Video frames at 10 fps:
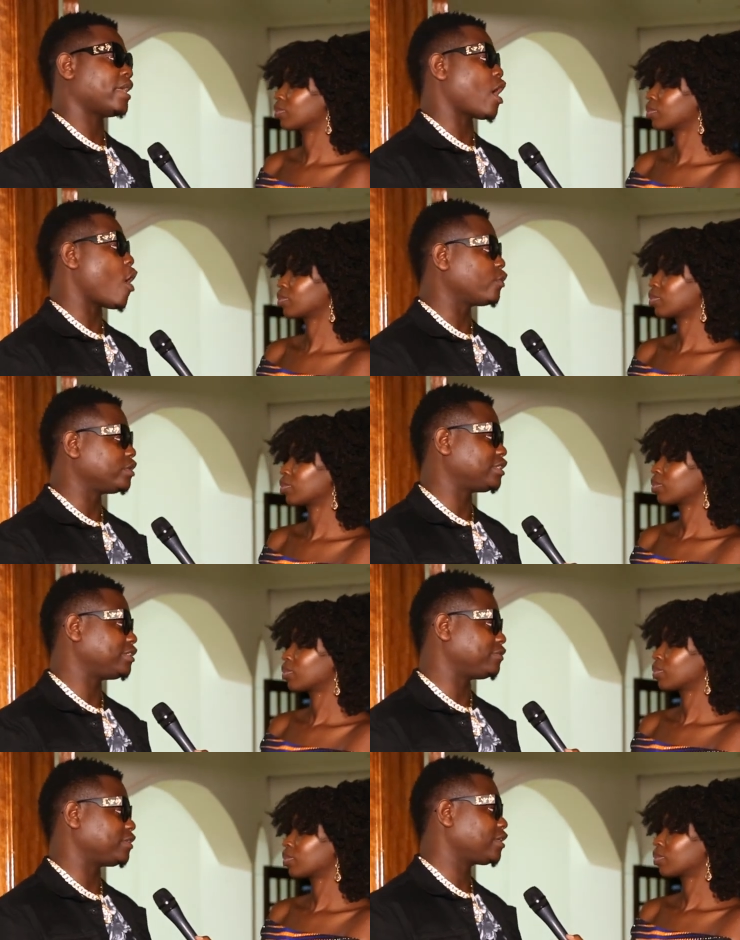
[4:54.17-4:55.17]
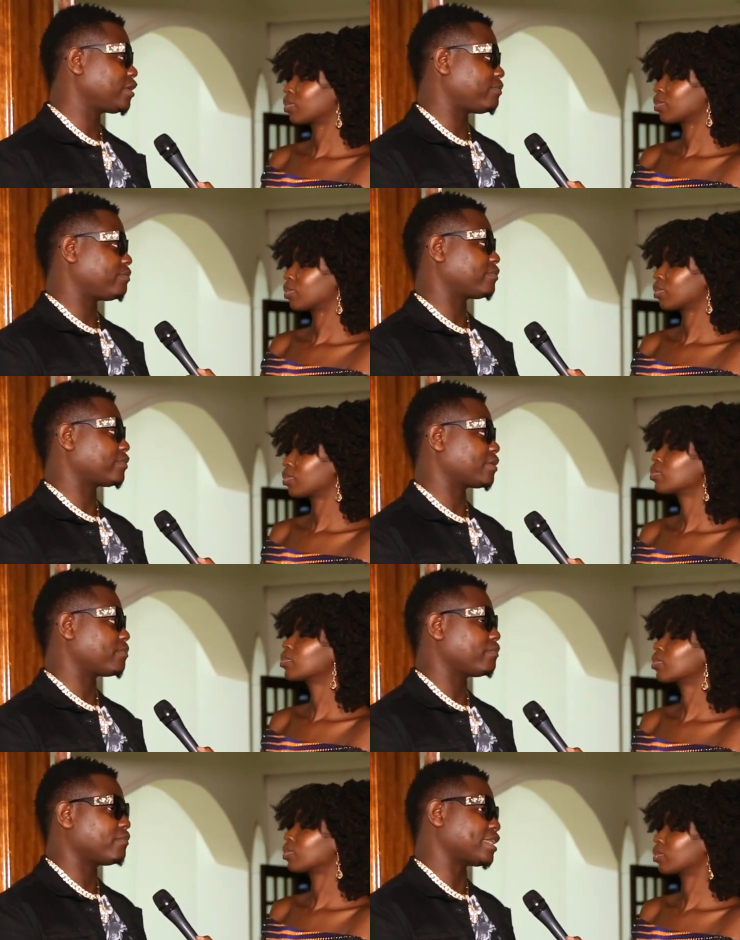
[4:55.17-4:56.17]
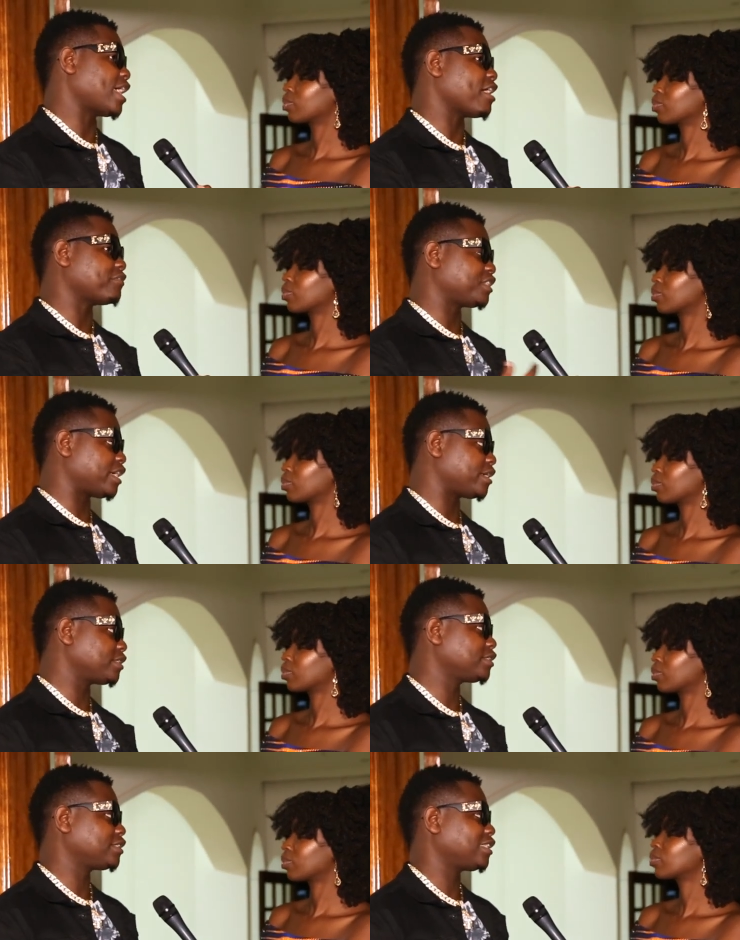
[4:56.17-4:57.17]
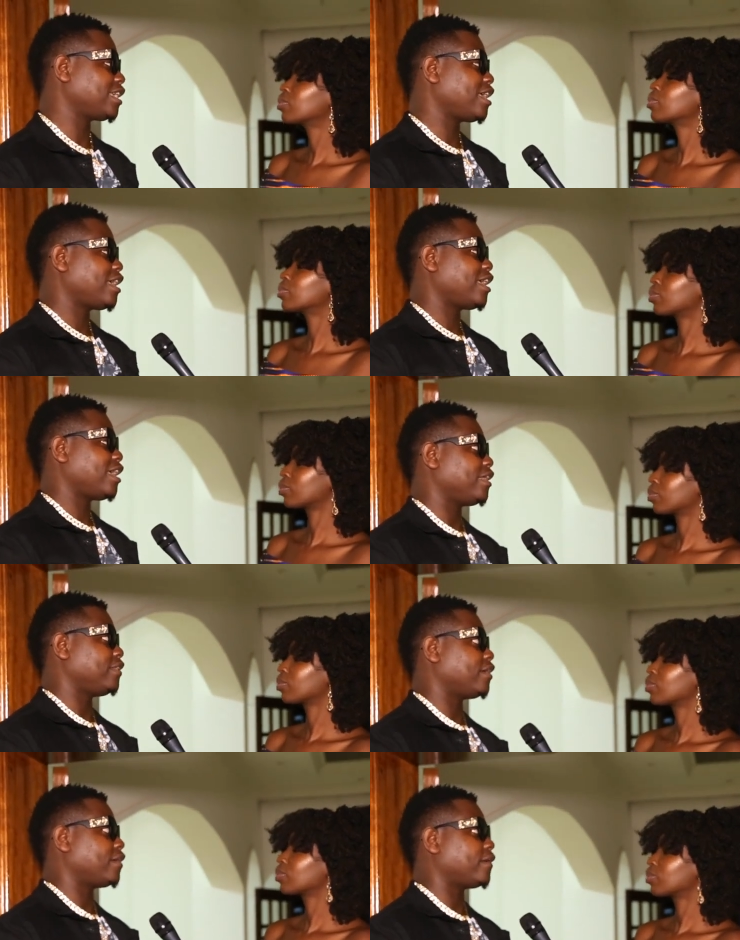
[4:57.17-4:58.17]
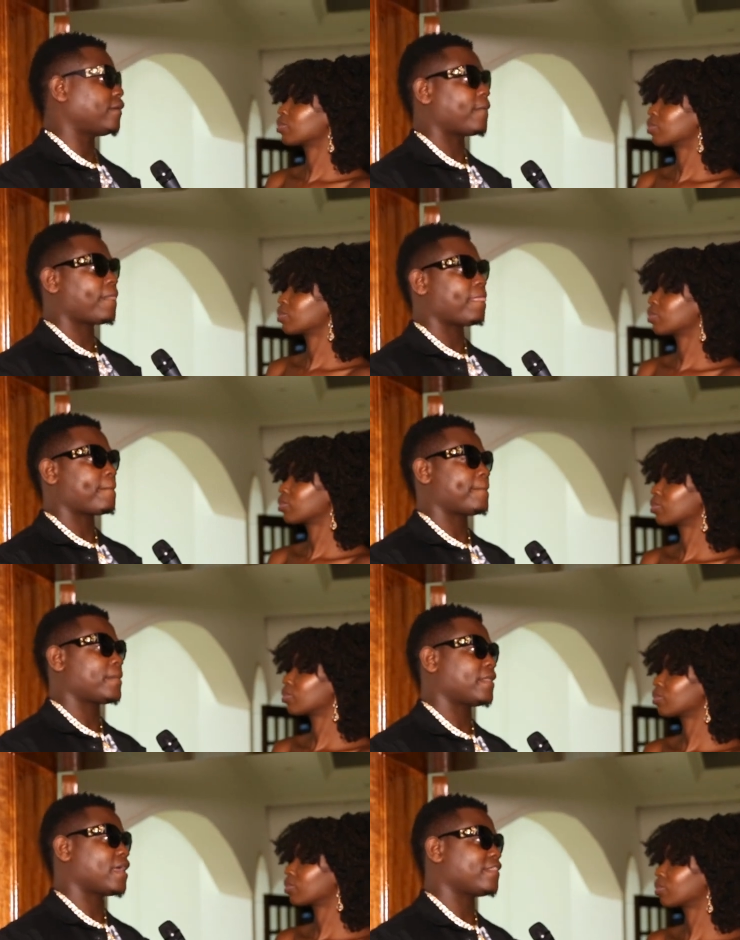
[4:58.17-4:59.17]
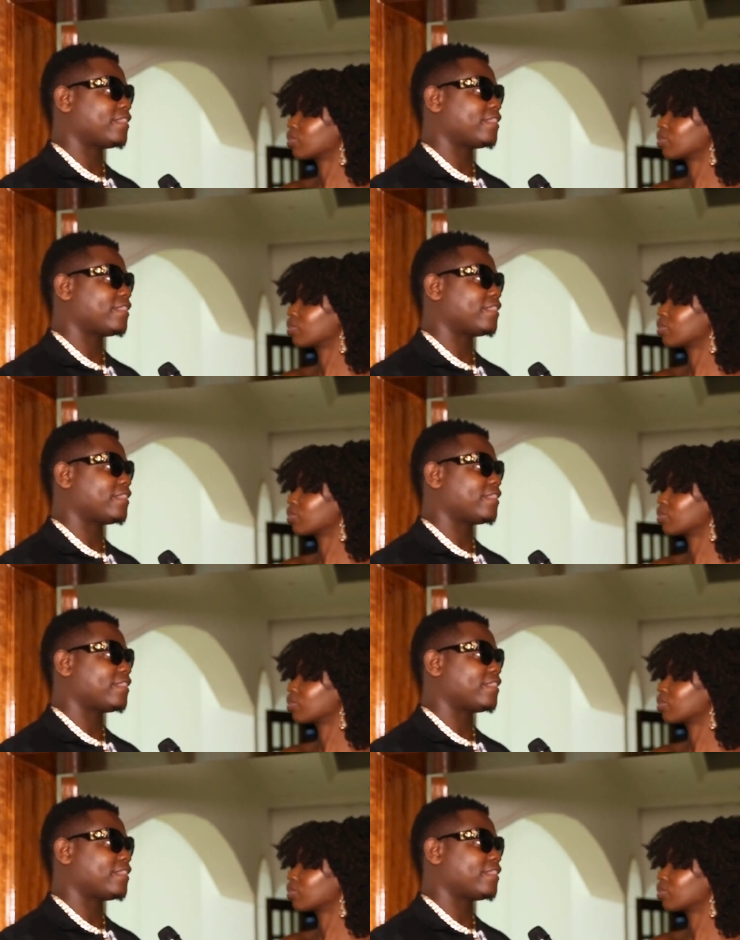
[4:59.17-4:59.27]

Speaker 1: my own T V, but I have shares, and. Uh, I